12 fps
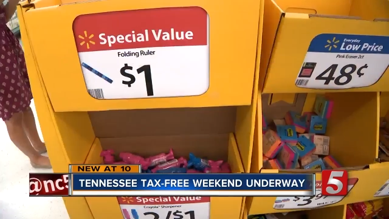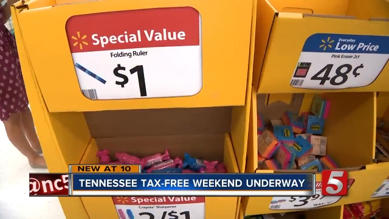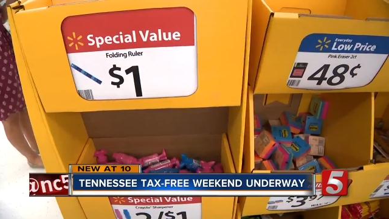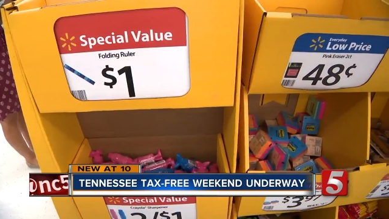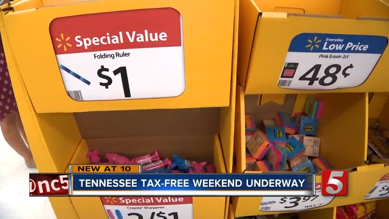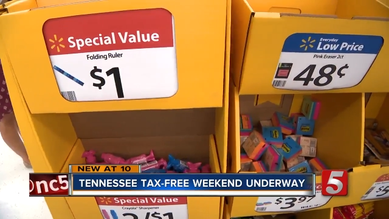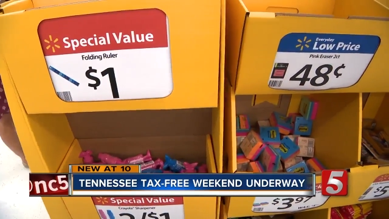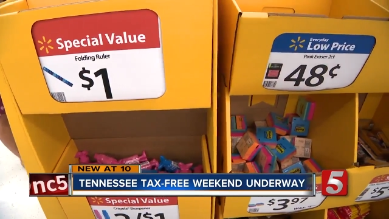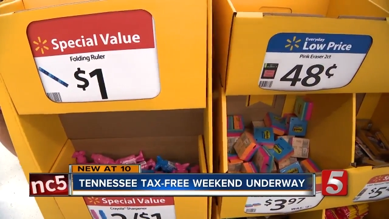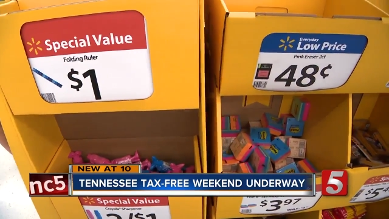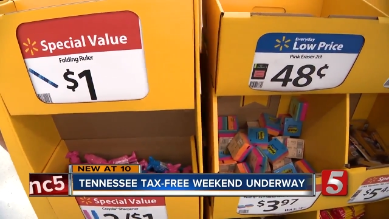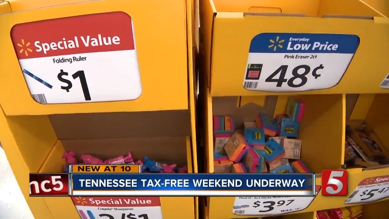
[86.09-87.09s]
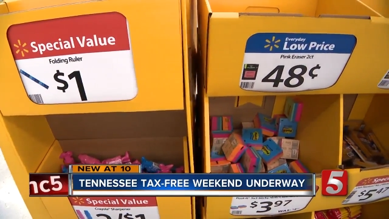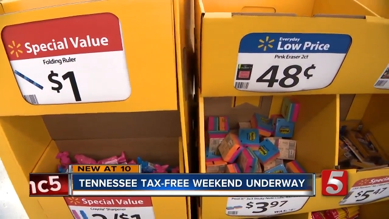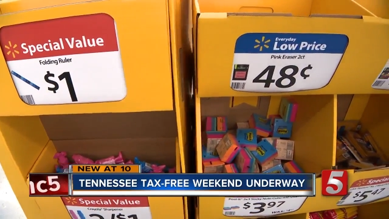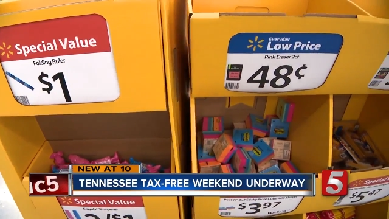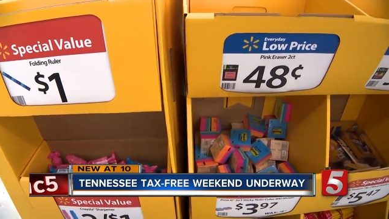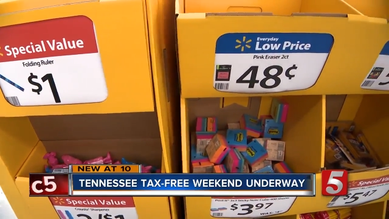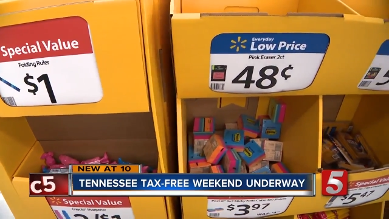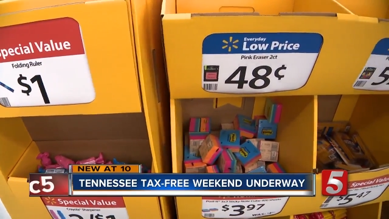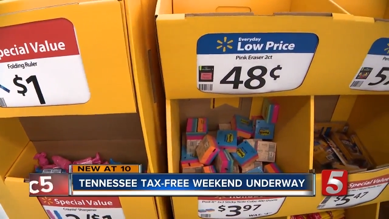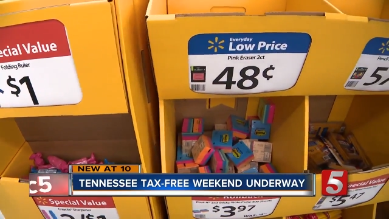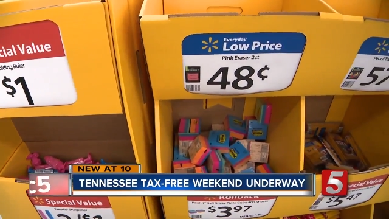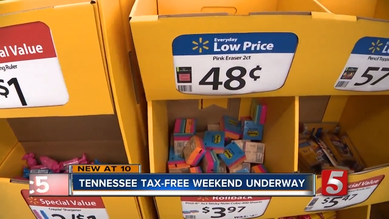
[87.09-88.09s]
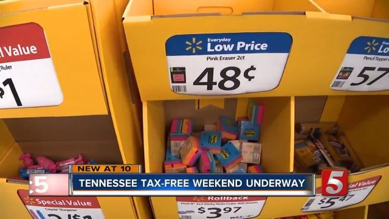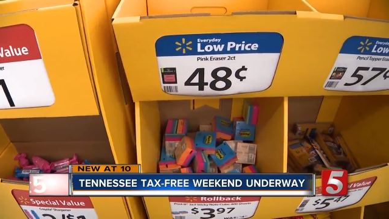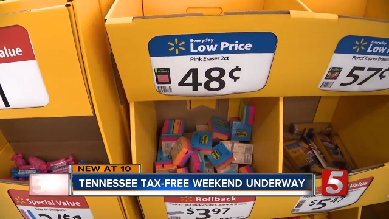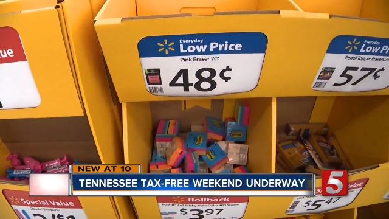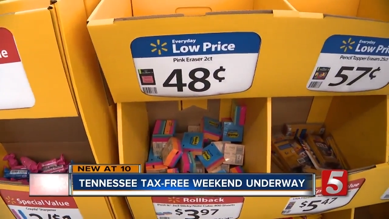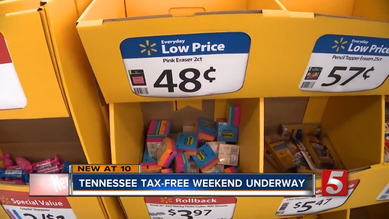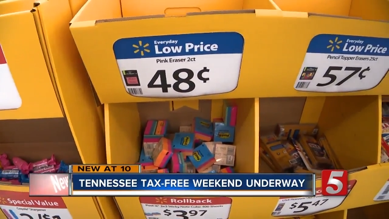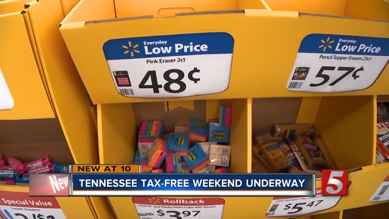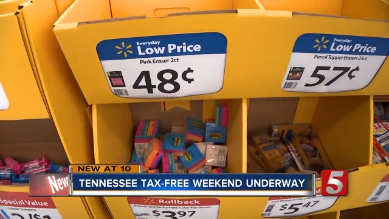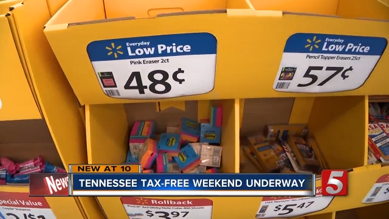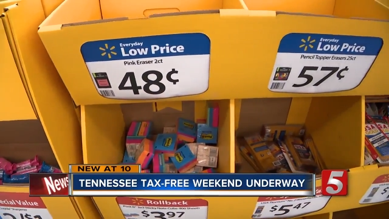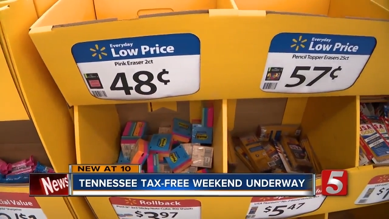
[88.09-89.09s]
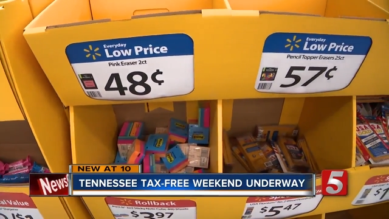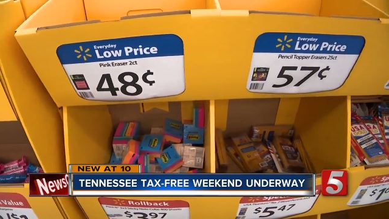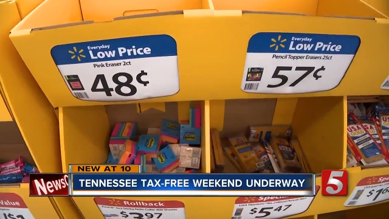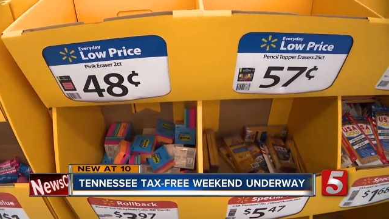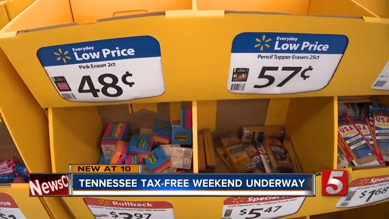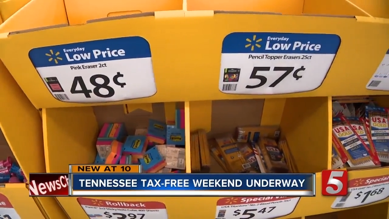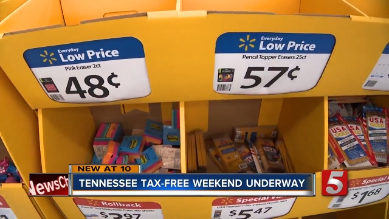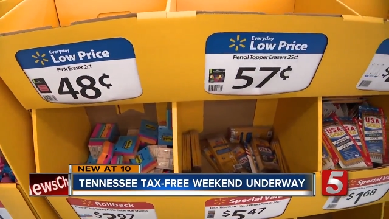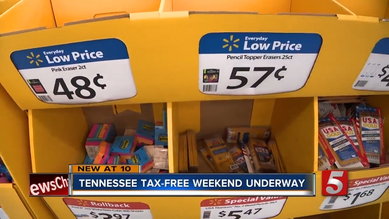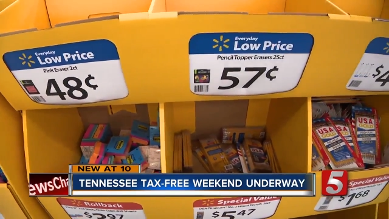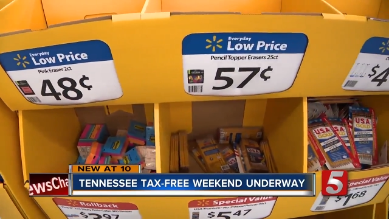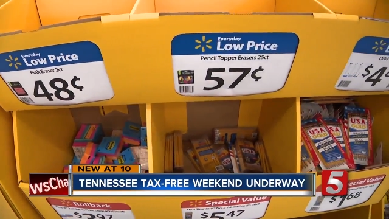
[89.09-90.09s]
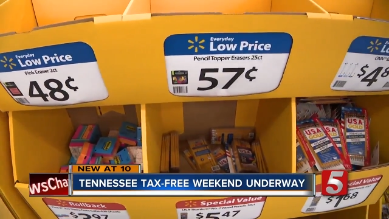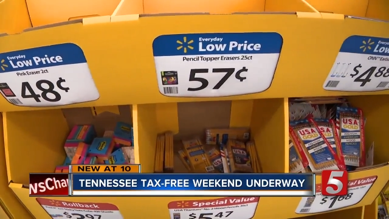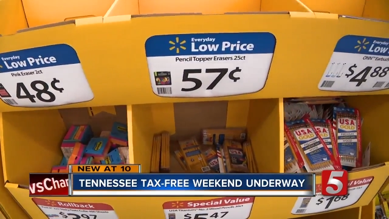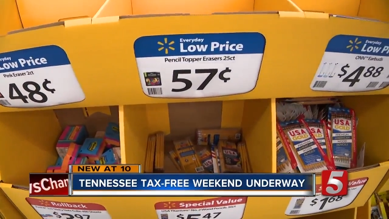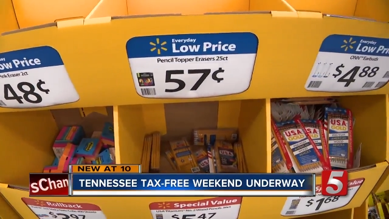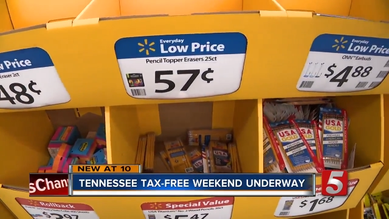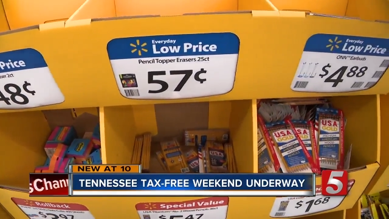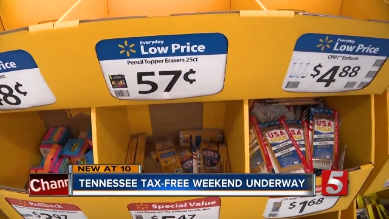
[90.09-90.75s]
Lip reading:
(no speaker visible)